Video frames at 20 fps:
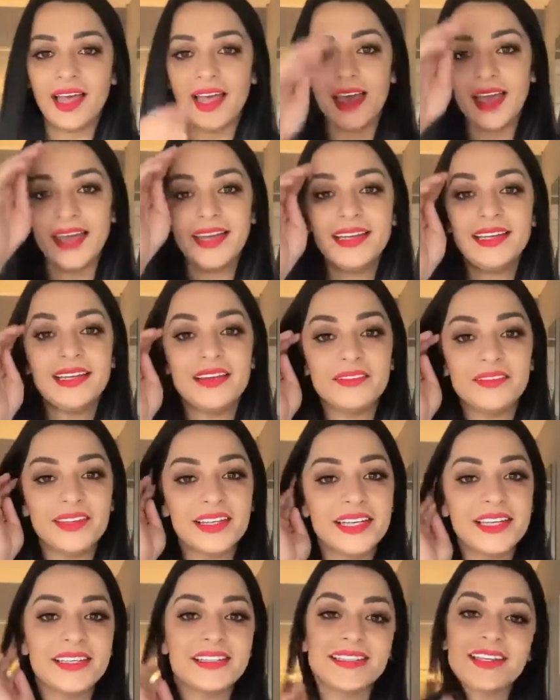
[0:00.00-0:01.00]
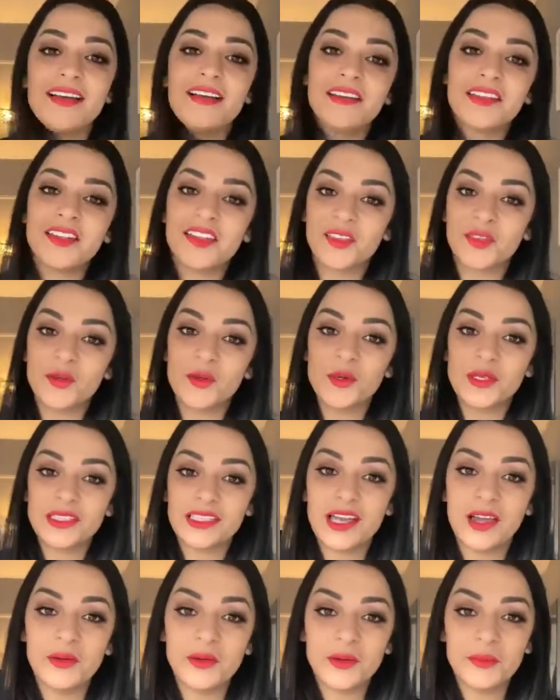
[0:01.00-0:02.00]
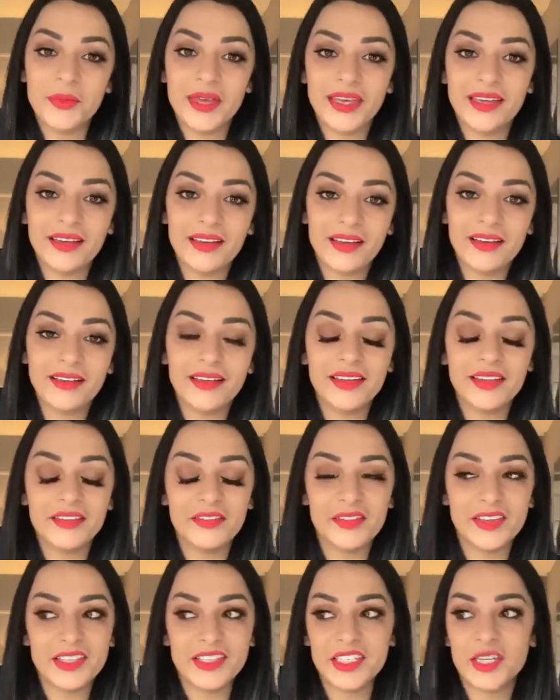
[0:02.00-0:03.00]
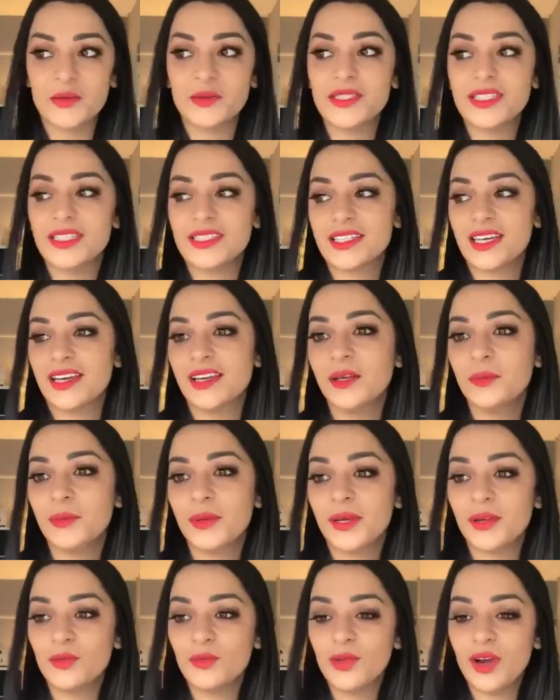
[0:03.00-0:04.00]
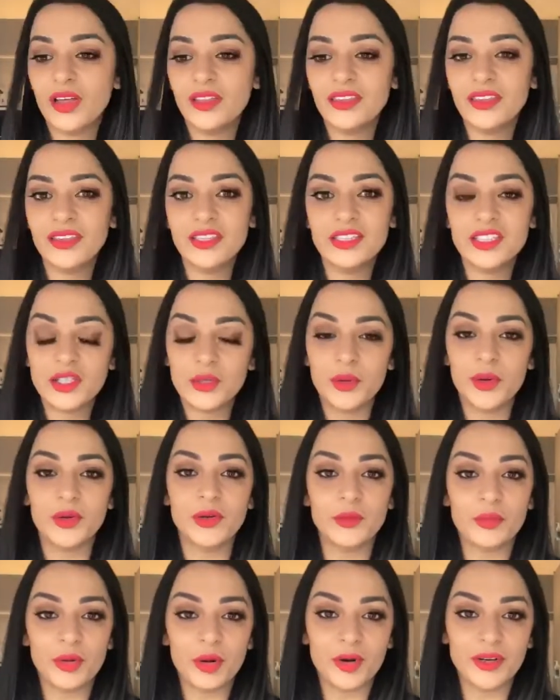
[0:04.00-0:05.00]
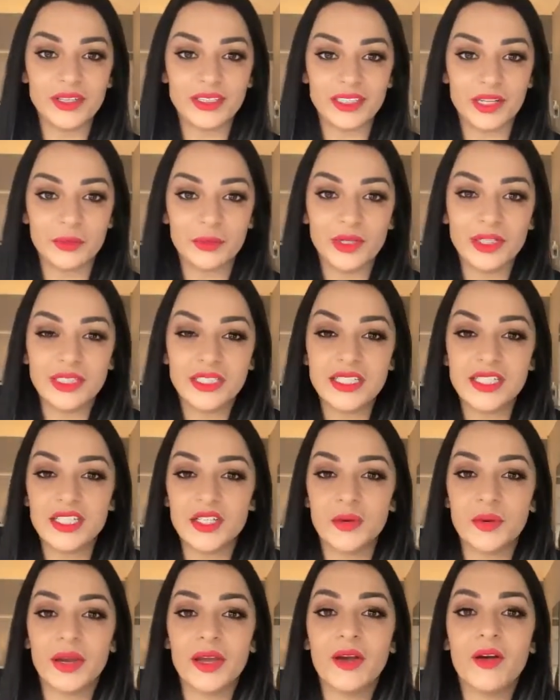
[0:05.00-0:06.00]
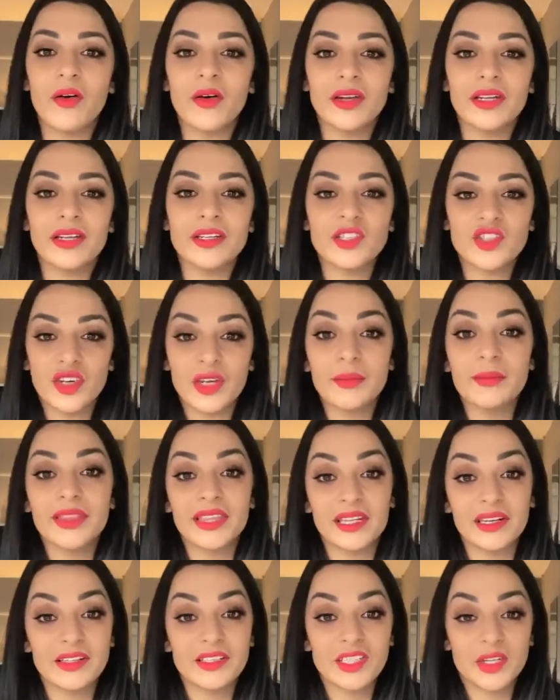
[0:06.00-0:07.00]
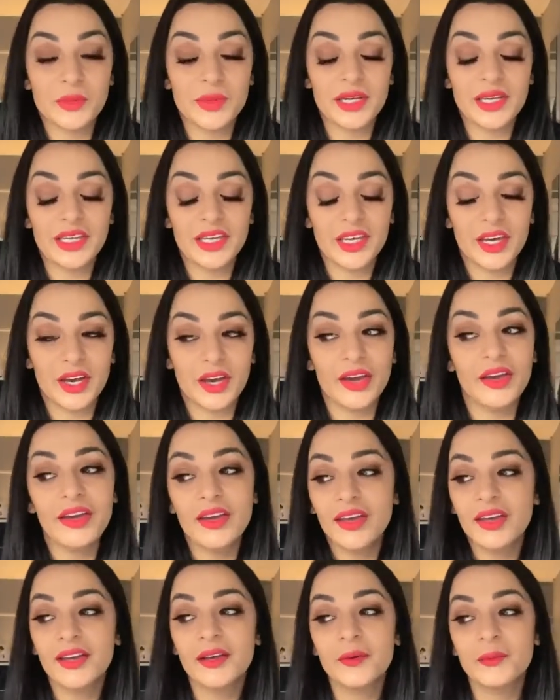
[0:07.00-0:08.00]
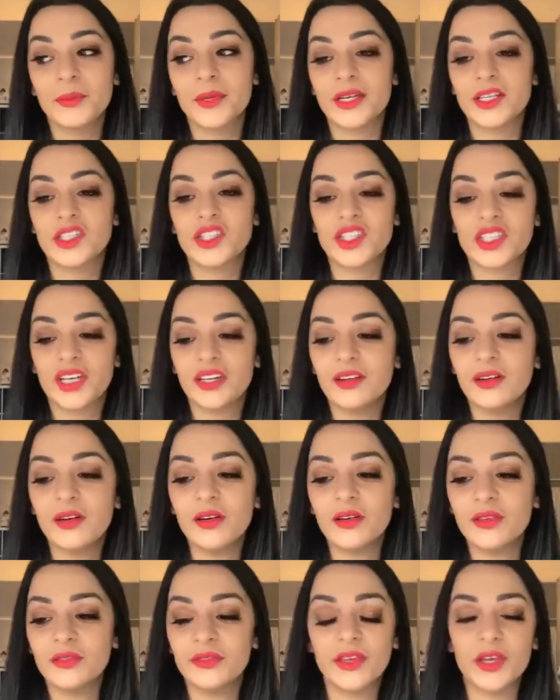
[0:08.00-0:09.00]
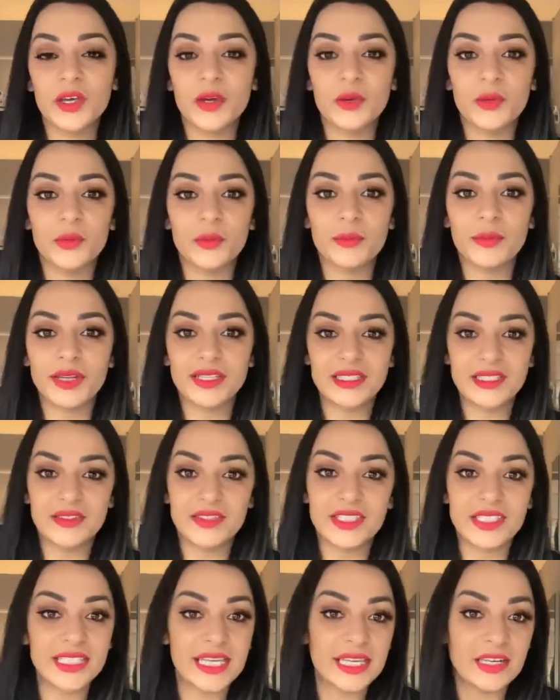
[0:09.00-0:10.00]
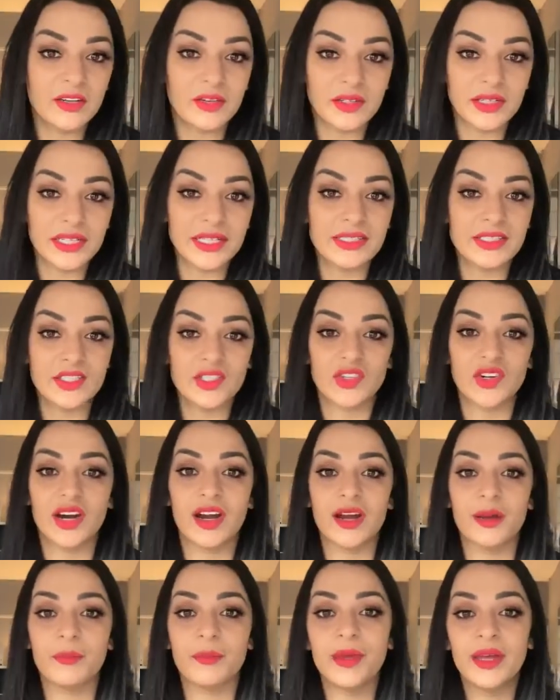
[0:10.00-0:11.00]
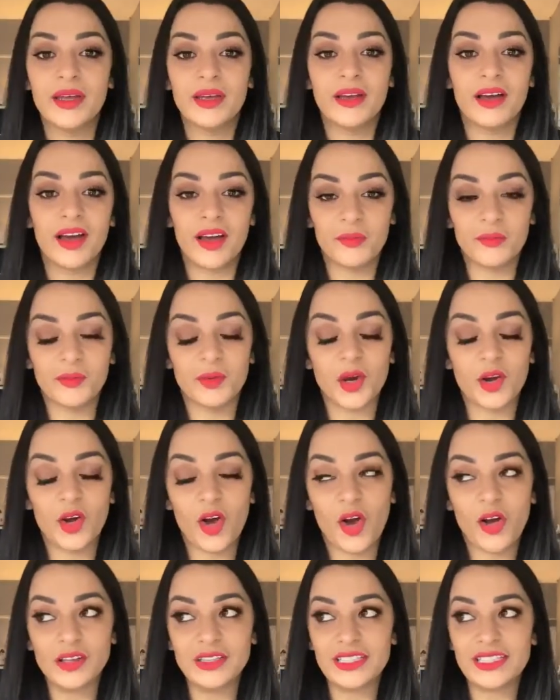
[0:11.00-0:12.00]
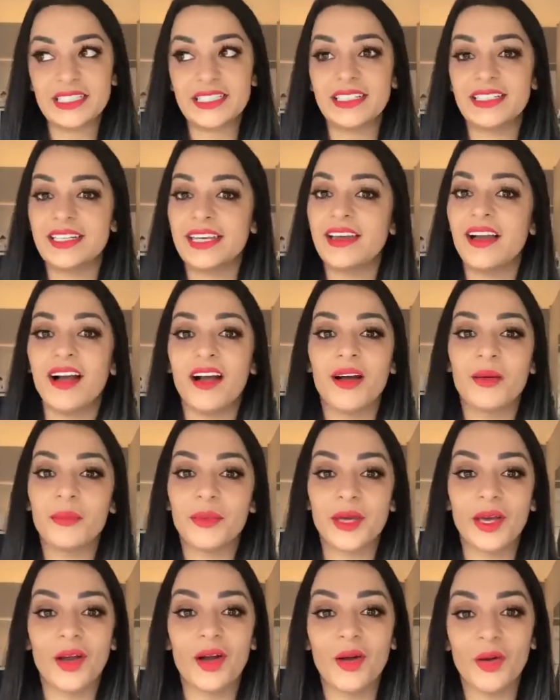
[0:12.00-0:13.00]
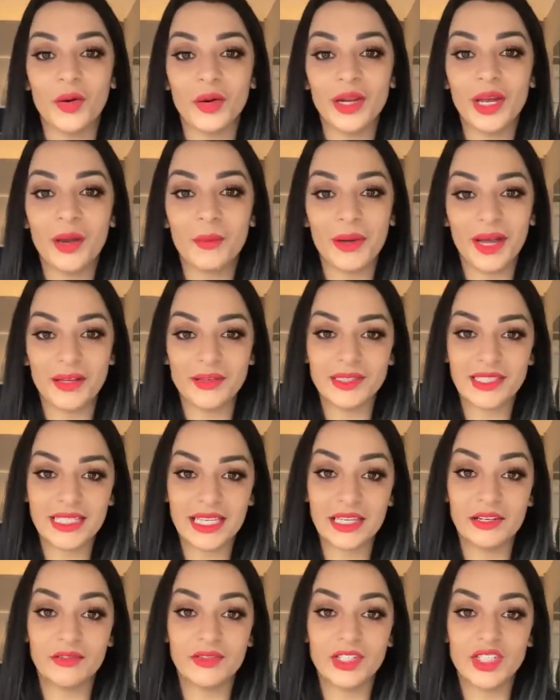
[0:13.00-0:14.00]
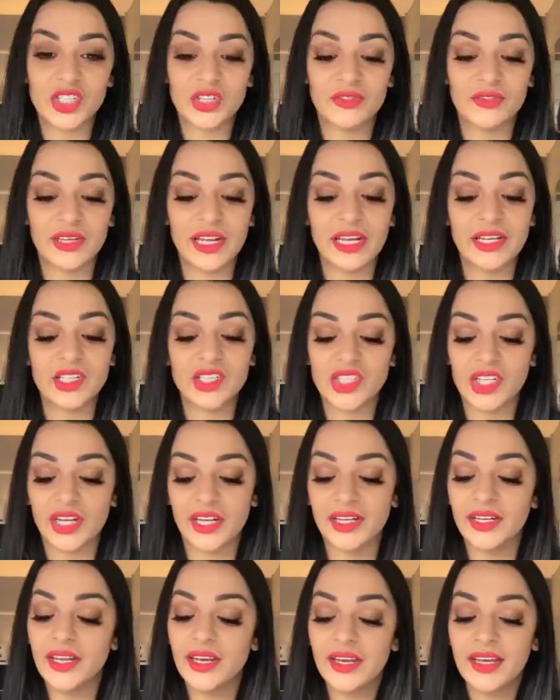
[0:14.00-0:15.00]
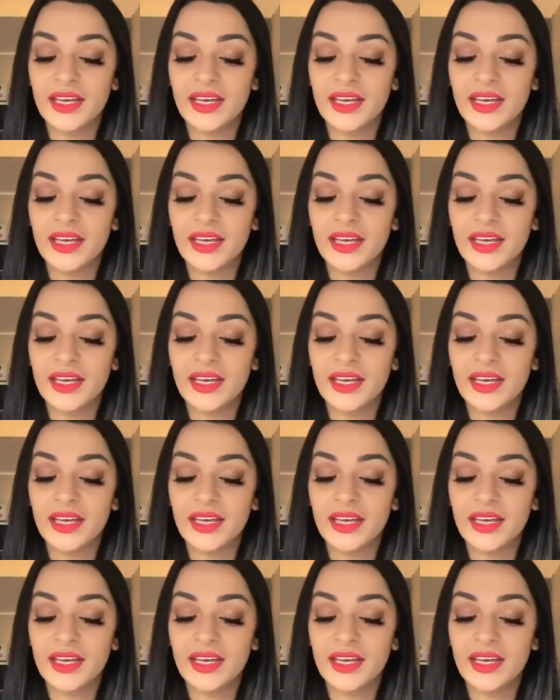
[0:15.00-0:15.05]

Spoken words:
Hey lovelies, I thought I would make another video today, but rather than do it on a product, I wanted to do it on a treatment that I do in here, which a lot of you must have seen on Instagram. I'm constantly harping on about skin rejuvenation.